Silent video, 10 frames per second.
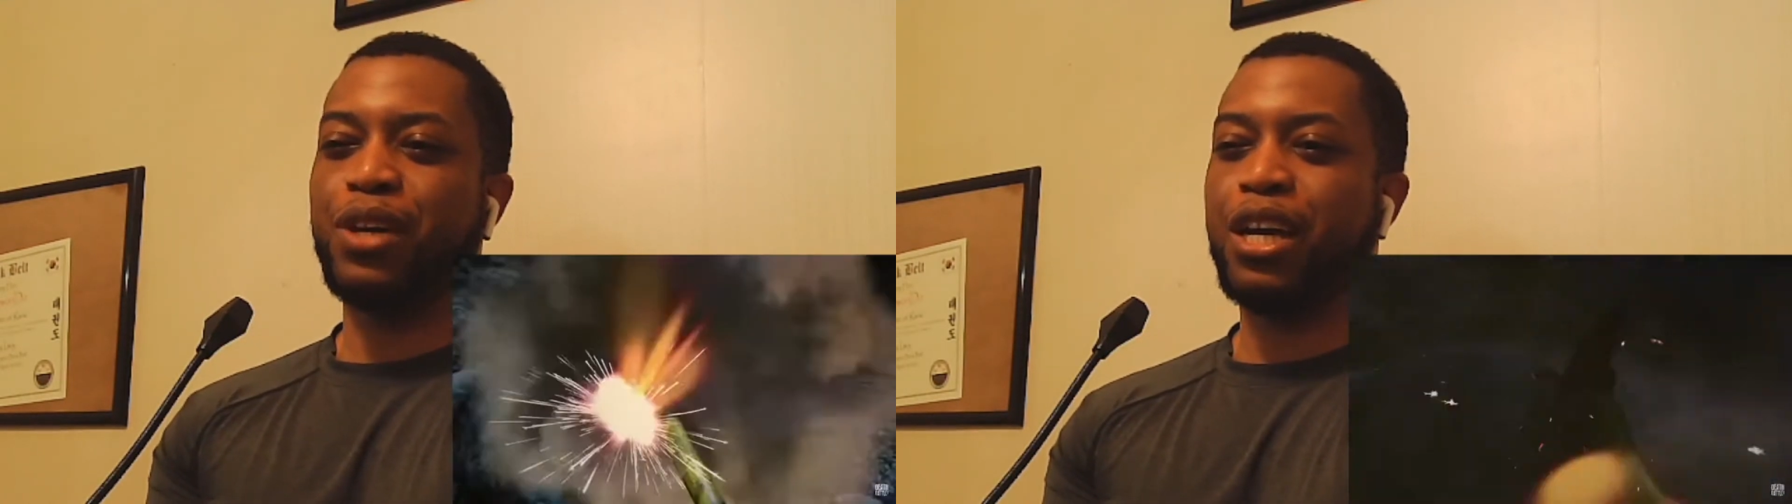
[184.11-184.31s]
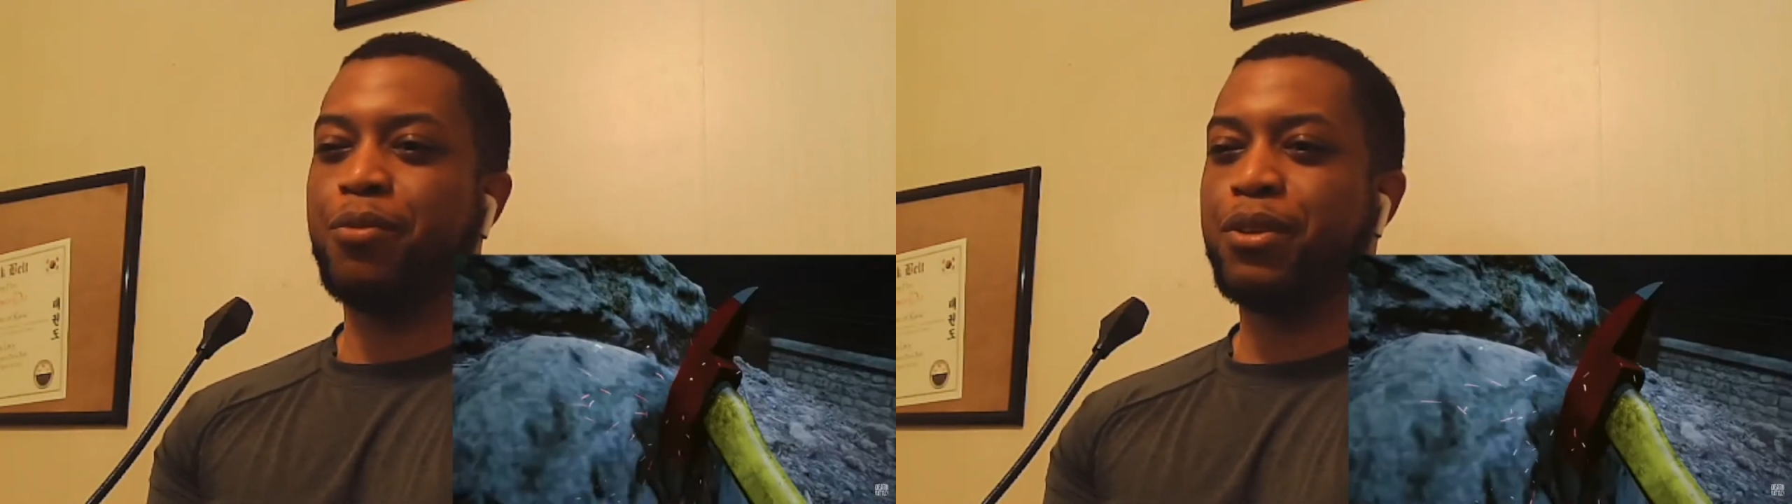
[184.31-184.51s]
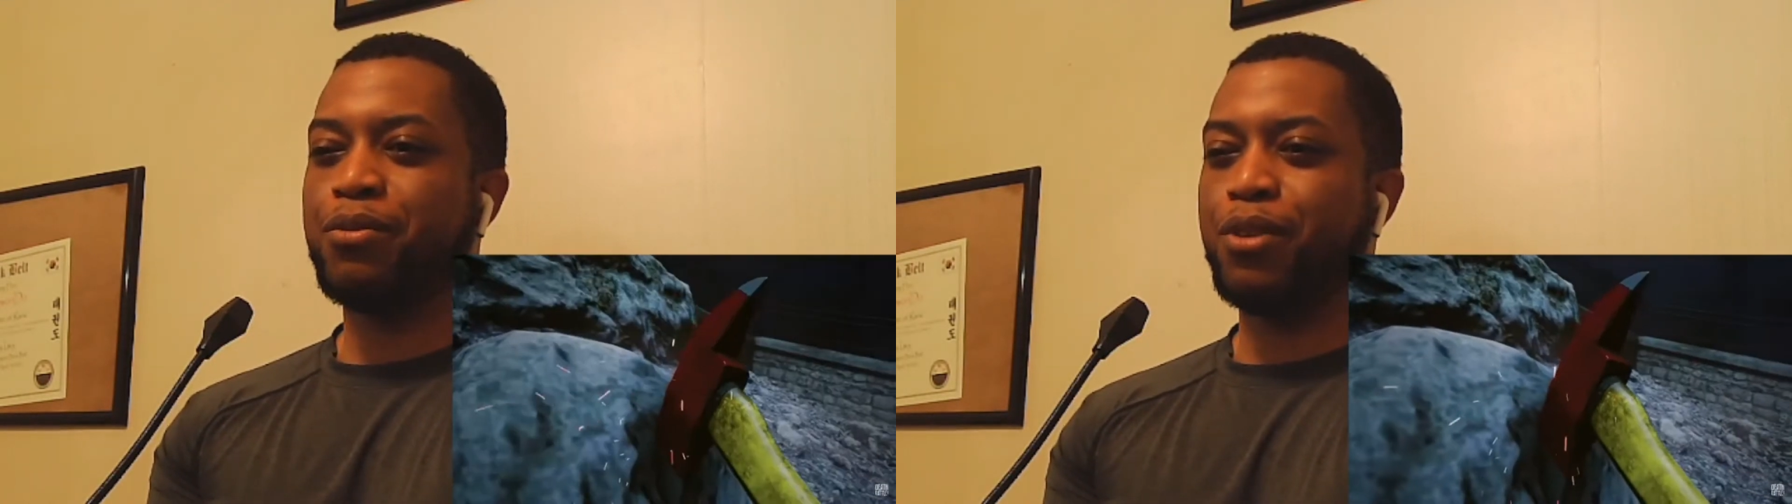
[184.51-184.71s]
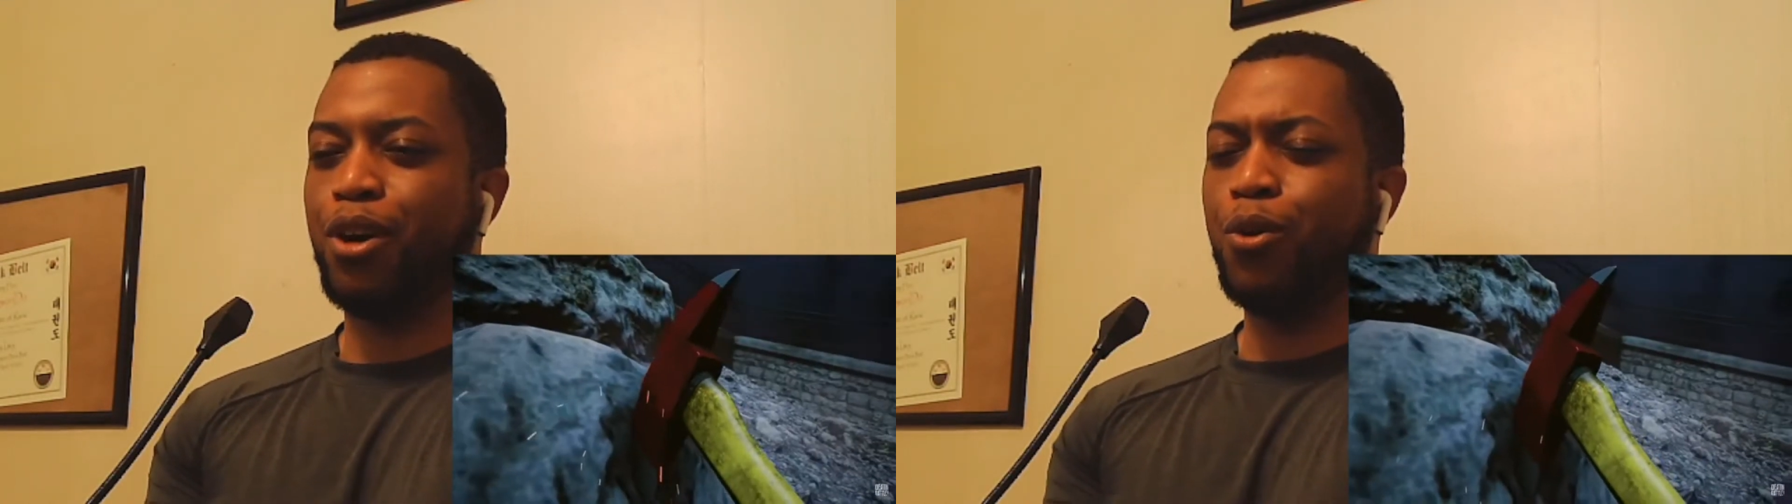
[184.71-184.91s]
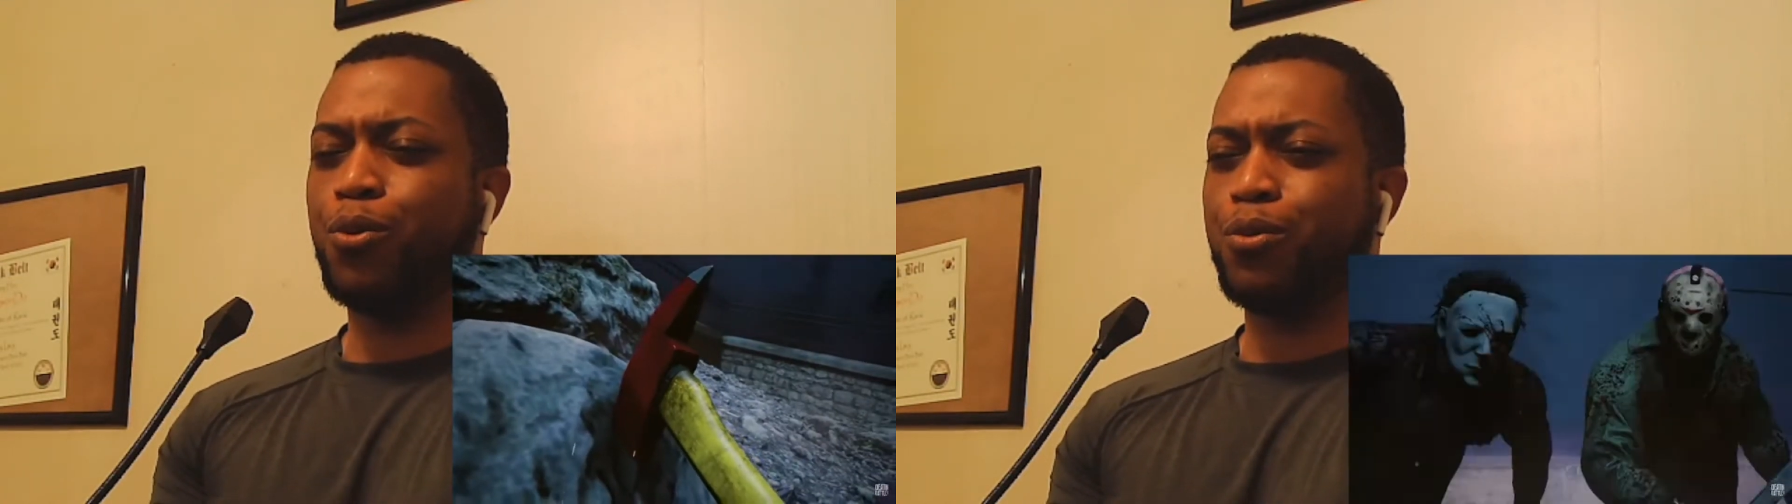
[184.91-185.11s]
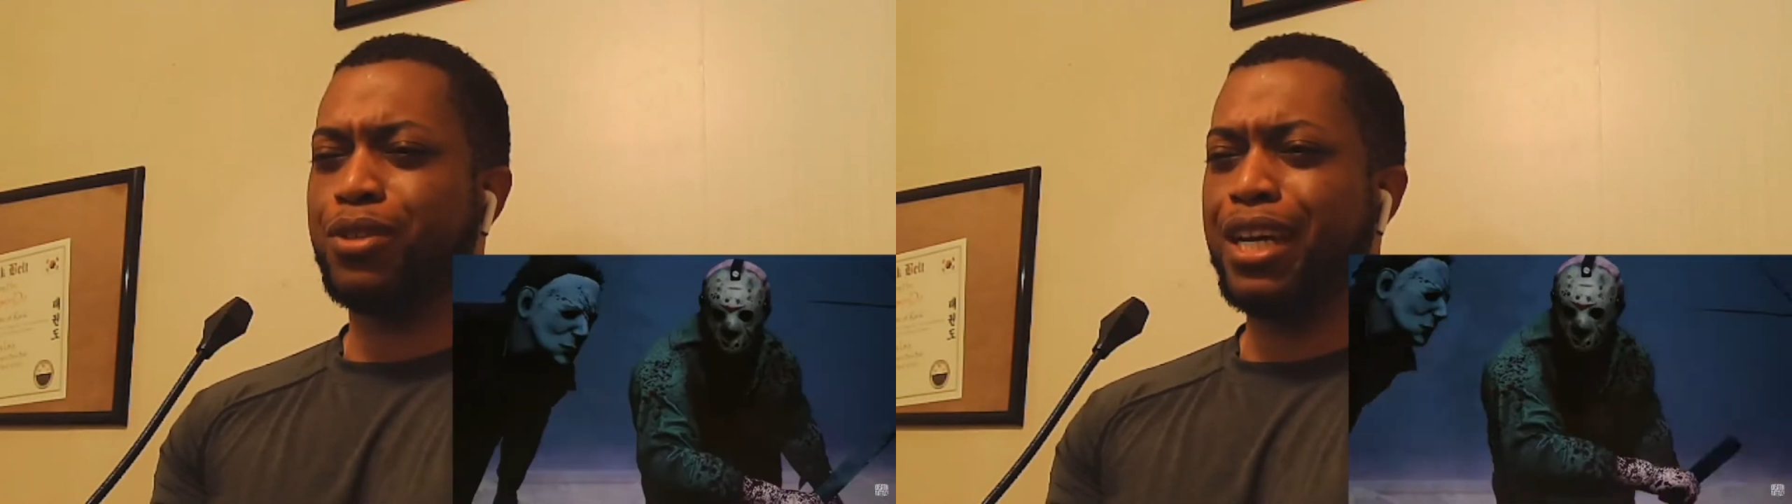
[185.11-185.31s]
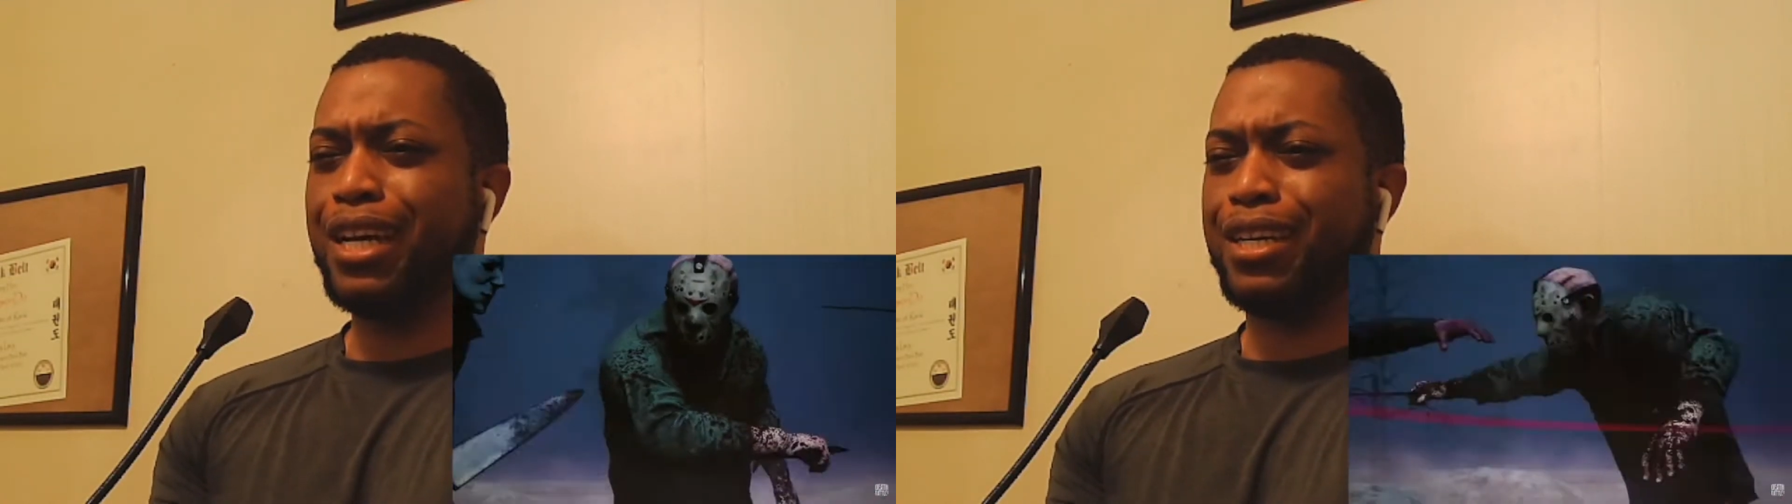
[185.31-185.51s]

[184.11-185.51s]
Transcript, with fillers: to happen. Oh, dang.